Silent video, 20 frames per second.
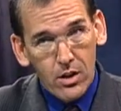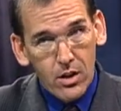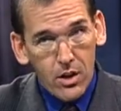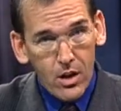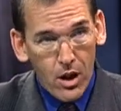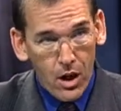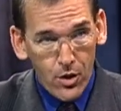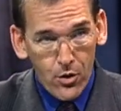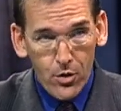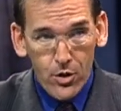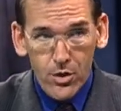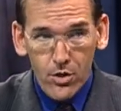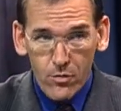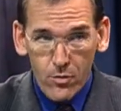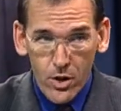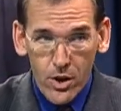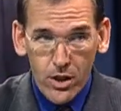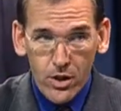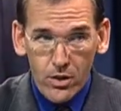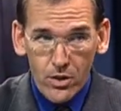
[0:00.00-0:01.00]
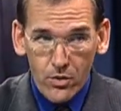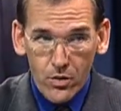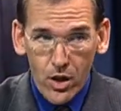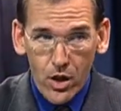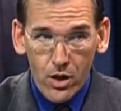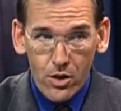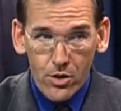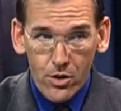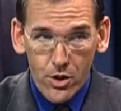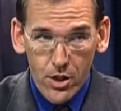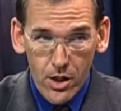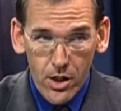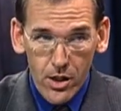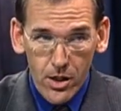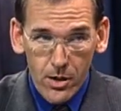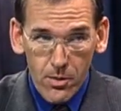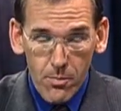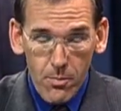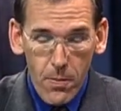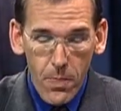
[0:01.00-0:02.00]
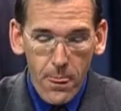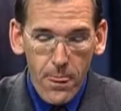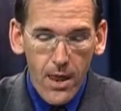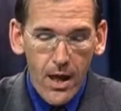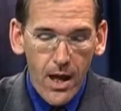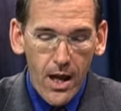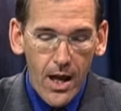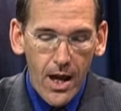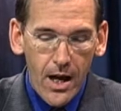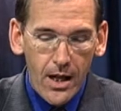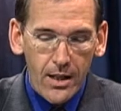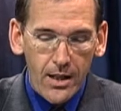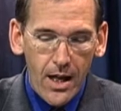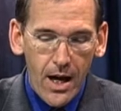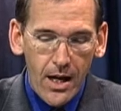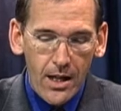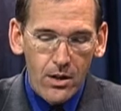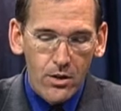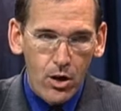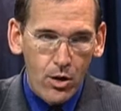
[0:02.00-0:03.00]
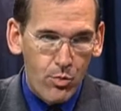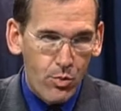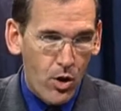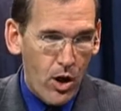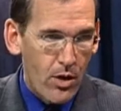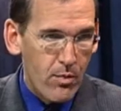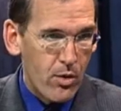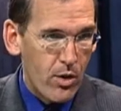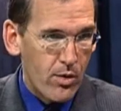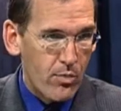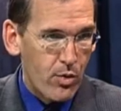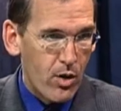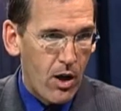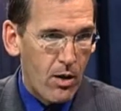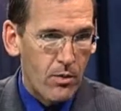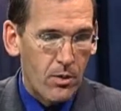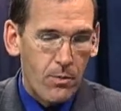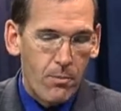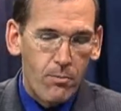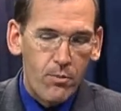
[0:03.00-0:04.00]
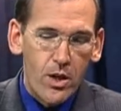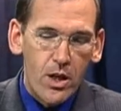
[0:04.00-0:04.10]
hundreds of millions of dollars a year. And that is our primary problem.